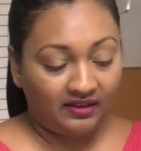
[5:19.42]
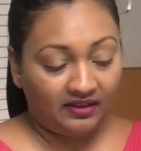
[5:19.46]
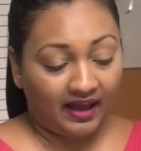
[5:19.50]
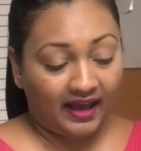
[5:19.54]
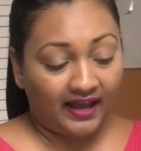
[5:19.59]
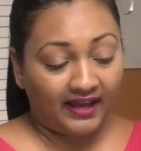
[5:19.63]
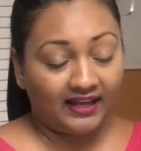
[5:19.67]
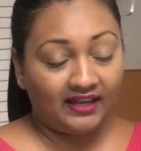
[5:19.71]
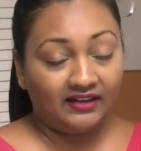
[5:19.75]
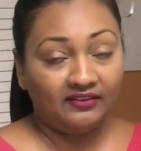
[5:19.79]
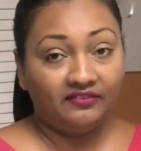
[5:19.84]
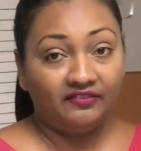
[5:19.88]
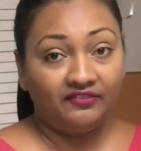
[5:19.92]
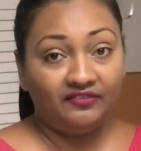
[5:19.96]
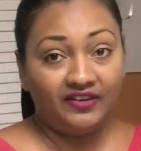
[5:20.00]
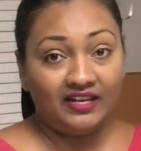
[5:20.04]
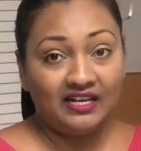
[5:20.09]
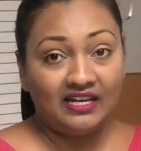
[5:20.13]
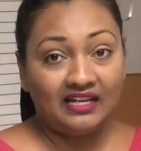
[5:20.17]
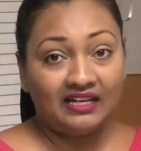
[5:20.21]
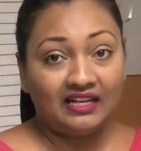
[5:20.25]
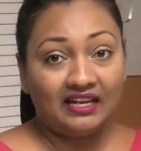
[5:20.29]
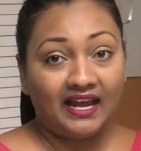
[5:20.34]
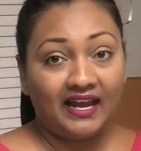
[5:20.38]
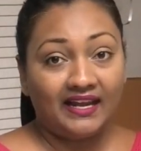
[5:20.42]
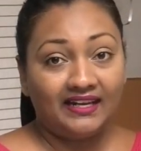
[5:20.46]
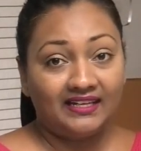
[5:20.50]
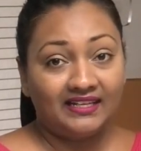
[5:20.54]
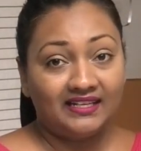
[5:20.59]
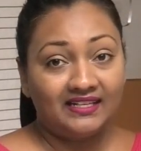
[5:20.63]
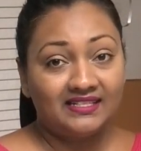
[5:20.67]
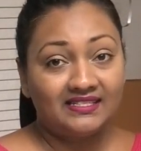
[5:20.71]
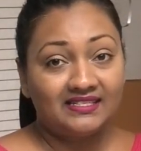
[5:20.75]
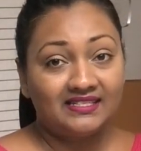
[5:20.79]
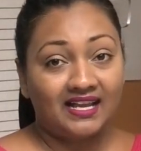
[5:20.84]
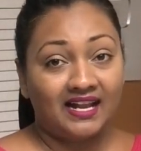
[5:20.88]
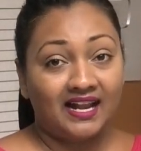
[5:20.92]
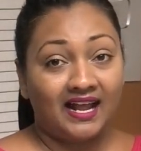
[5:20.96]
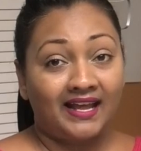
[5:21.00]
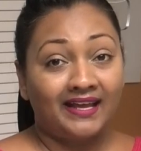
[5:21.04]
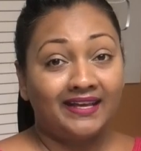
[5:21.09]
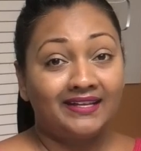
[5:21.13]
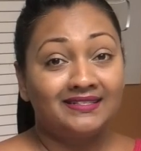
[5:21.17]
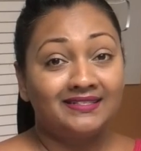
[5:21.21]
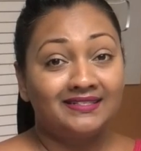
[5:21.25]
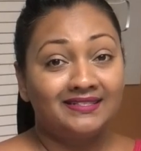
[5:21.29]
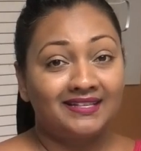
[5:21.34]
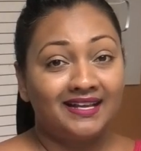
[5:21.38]
I can feel it like this and I
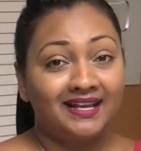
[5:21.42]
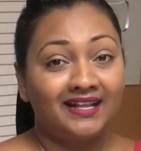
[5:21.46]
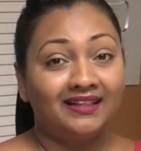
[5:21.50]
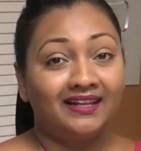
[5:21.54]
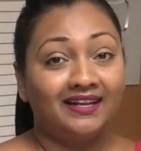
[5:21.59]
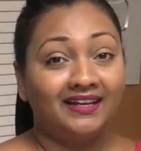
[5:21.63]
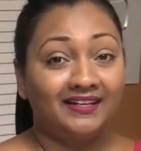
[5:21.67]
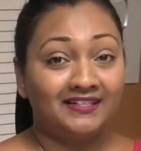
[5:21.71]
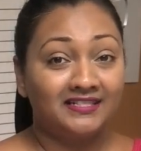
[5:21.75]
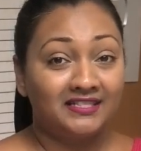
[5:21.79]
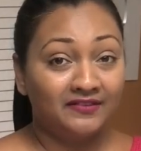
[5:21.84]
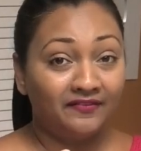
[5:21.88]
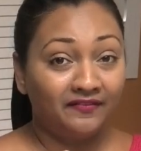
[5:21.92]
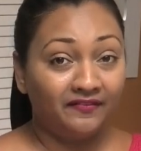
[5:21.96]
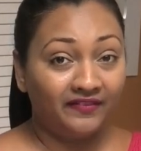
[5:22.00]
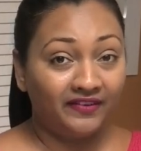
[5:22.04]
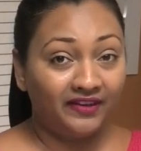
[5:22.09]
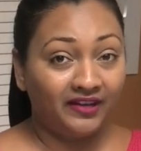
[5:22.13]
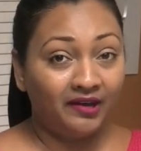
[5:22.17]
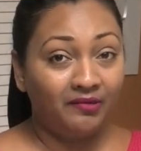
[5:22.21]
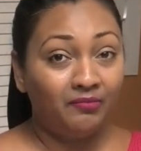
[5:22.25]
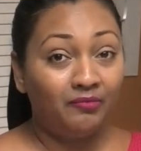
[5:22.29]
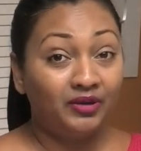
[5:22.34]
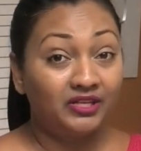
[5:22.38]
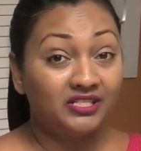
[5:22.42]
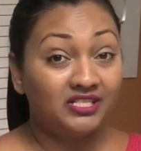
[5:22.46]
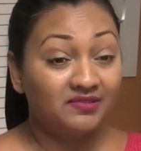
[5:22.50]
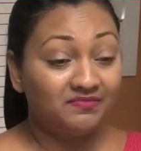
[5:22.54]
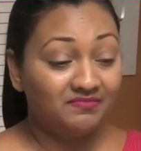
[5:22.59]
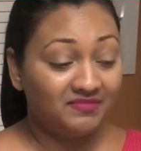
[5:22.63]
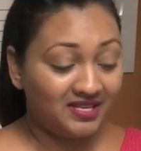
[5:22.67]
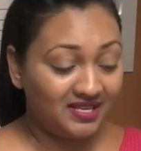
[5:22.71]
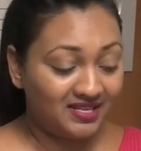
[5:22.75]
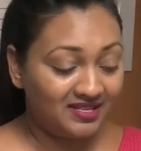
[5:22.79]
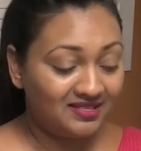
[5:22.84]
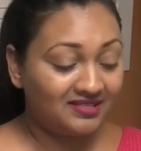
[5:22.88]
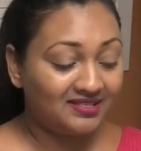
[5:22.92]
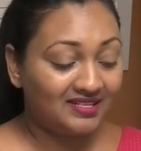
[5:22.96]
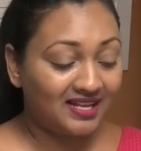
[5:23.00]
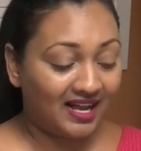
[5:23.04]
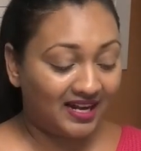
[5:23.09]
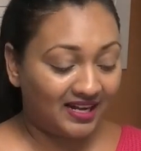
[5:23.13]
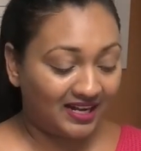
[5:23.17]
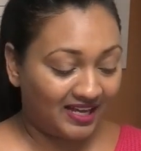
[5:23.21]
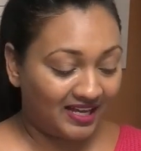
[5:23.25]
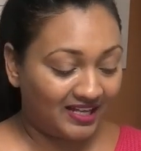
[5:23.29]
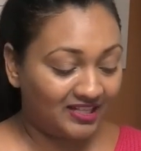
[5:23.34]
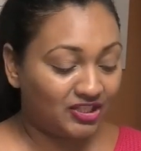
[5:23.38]
can tell that it's firm, which means
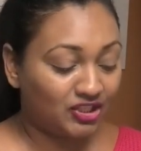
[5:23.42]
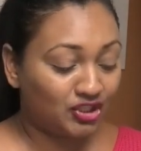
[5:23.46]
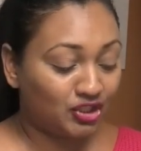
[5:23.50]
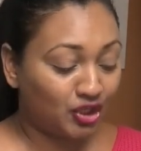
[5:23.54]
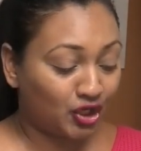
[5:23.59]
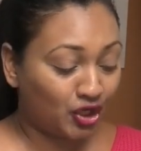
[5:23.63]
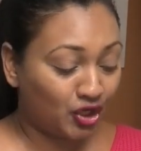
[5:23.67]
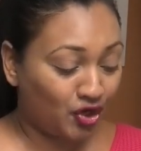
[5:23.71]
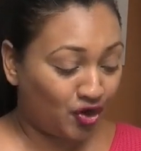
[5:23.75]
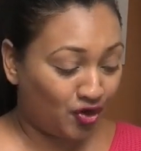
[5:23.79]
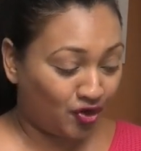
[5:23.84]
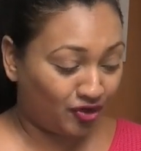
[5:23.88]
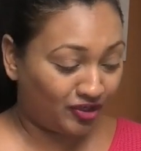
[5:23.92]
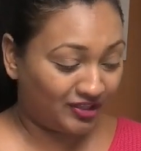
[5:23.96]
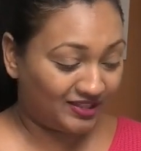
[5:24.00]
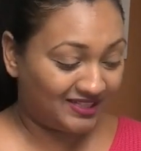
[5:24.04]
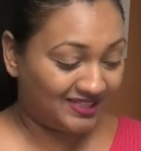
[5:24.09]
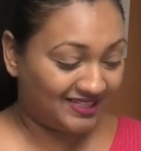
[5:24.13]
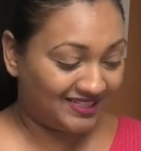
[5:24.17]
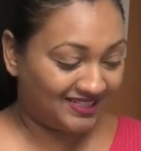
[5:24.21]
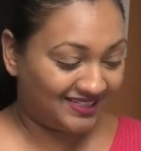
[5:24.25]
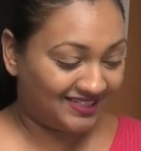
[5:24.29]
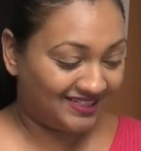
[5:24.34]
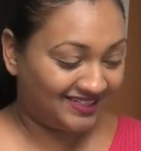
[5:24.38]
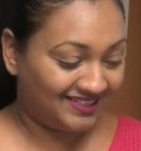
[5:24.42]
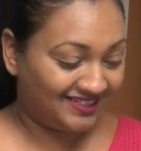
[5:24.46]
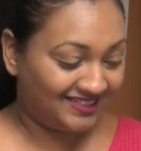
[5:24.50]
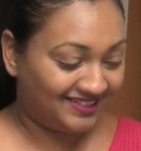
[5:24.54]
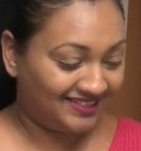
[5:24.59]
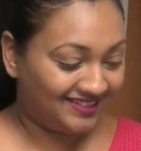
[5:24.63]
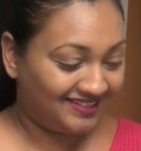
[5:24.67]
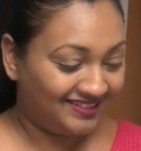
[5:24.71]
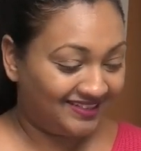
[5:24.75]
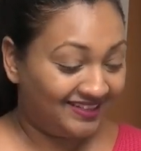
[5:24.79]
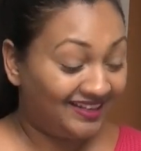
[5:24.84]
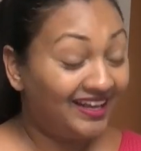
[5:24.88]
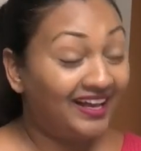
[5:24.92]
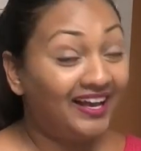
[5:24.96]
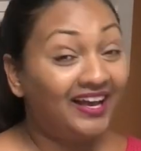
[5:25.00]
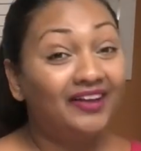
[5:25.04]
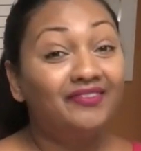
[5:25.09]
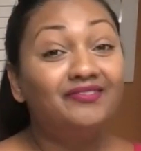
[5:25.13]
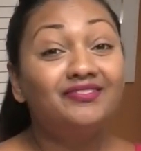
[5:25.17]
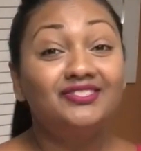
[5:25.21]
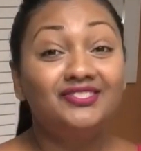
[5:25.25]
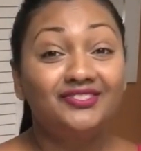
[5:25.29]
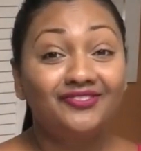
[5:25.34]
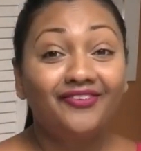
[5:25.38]
that it's cooked.
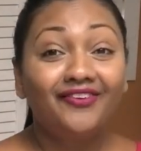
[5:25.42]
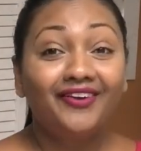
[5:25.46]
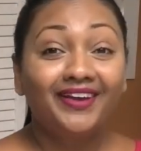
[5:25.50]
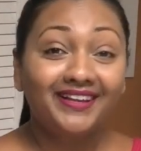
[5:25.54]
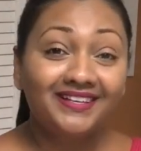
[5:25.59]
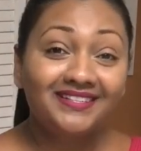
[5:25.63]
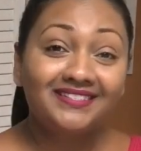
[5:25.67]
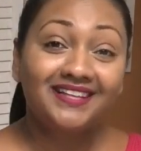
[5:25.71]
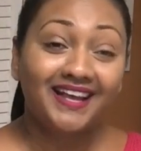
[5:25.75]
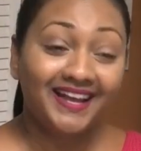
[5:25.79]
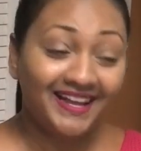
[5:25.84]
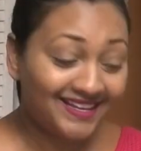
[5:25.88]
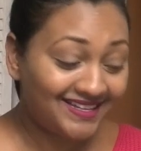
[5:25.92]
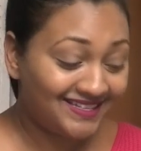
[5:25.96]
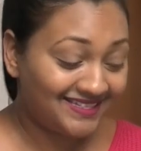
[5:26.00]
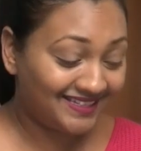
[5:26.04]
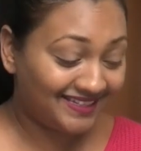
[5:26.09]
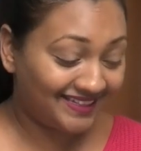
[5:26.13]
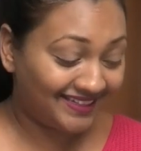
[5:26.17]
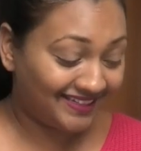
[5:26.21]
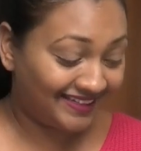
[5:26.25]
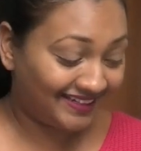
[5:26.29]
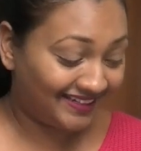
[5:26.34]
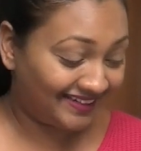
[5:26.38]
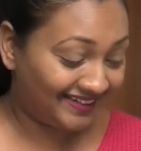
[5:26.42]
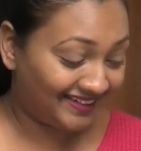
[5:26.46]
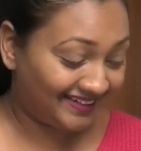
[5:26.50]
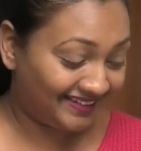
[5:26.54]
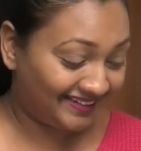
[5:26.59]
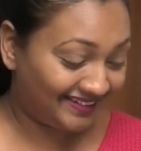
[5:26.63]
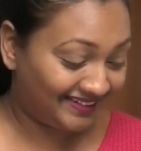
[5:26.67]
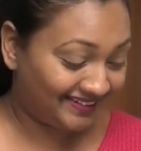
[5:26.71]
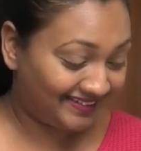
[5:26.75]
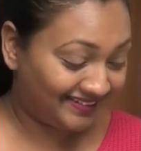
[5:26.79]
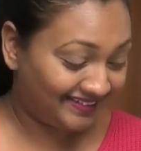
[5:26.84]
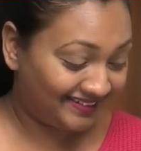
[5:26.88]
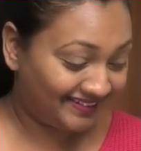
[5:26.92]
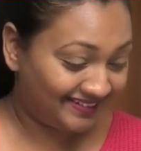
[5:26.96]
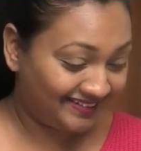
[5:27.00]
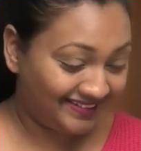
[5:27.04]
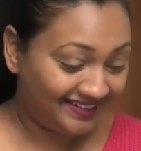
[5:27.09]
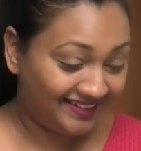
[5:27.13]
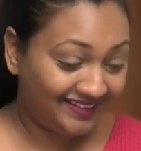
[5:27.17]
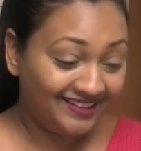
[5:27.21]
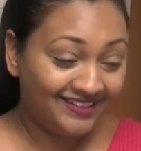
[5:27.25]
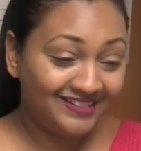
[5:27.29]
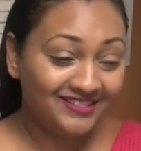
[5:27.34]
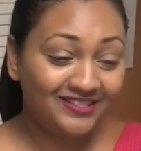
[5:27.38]
I'm so excited.
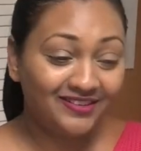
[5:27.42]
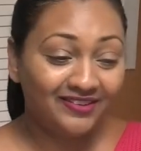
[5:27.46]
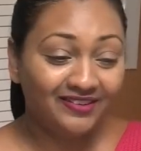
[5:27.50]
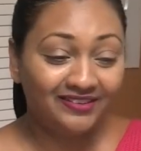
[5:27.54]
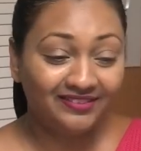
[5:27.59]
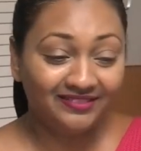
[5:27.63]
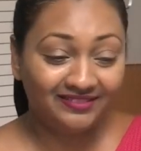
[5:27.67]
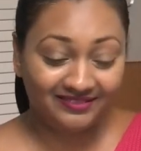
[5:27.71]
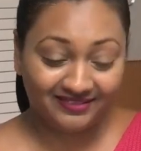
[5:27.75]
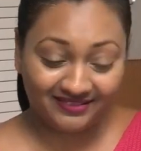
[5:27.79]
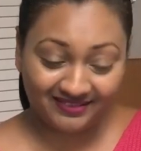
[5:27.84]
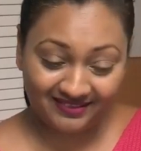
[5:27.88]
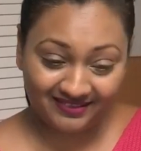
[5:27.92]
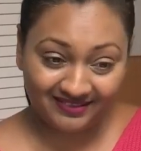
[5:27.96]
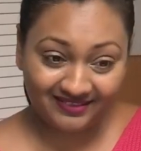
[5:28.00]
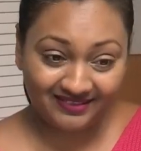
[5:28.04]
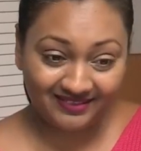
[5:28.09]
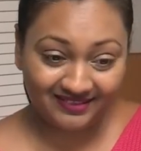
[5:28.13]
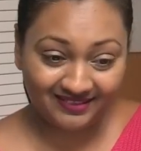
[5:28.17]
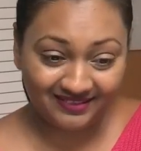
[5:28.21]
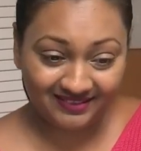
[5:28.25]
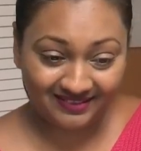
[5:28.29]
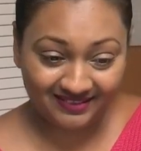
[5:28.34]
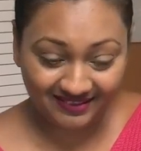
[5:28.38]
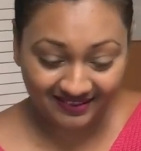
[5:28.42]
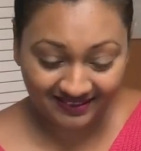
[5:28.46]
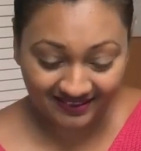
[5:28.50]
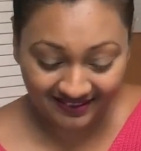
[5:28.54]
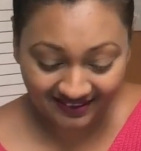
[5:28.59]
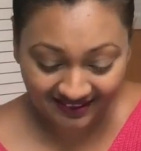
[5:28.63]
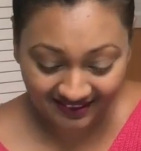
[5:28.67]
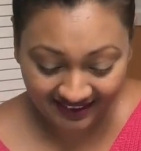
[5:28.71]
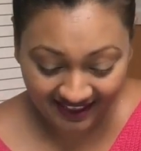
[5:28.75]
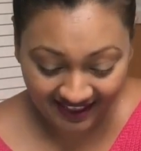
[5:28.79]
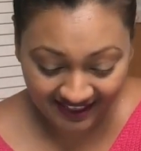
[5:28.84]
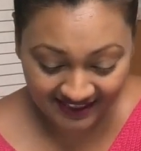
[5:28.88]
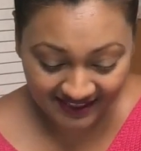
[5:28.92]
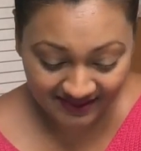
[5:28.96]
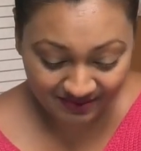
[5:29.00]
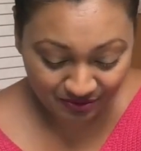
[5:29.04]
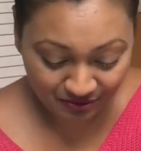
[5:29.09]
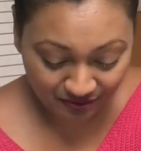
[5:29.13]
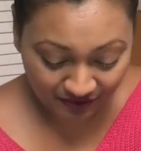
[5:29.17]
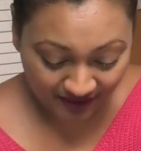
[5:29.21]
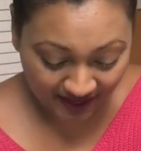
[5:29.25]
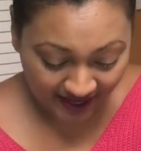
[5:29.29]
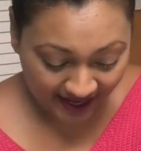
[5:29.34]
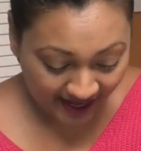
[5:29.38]
So let's
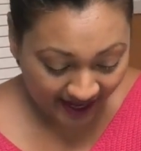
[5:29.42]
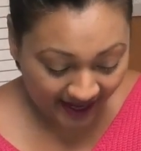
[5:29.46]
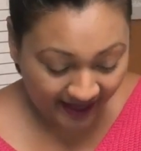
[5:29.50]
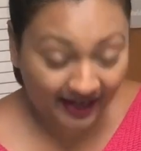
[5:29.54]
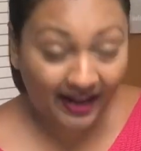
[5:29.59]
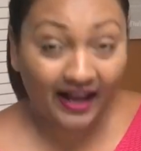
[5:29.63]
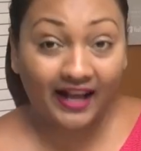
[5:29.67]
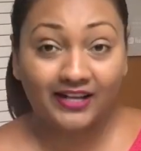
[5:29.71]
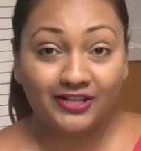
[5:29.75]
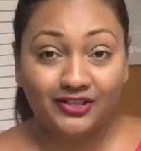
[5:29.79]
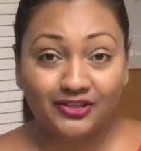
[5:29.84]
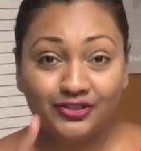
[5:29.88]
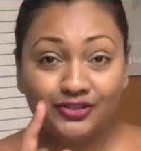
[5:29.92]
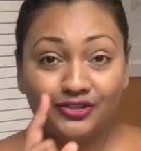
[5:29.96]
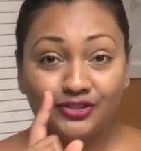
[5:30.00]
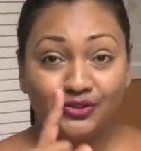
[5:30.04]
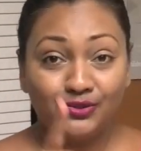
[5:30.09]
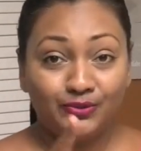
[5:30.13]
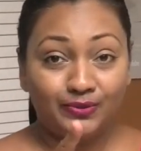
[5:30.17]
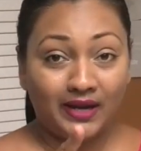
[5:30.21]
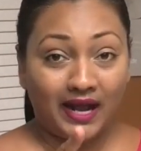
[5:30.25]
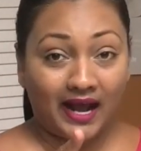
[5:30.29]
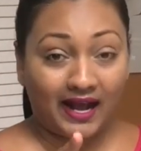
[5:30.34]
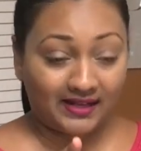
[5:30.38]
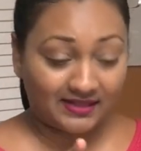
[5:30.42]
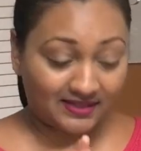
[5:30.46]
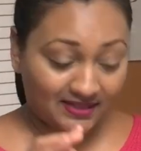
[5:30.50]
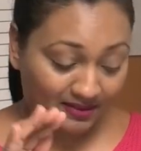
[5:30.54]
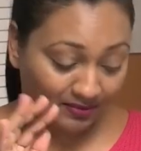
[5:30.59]
move ahead and do that.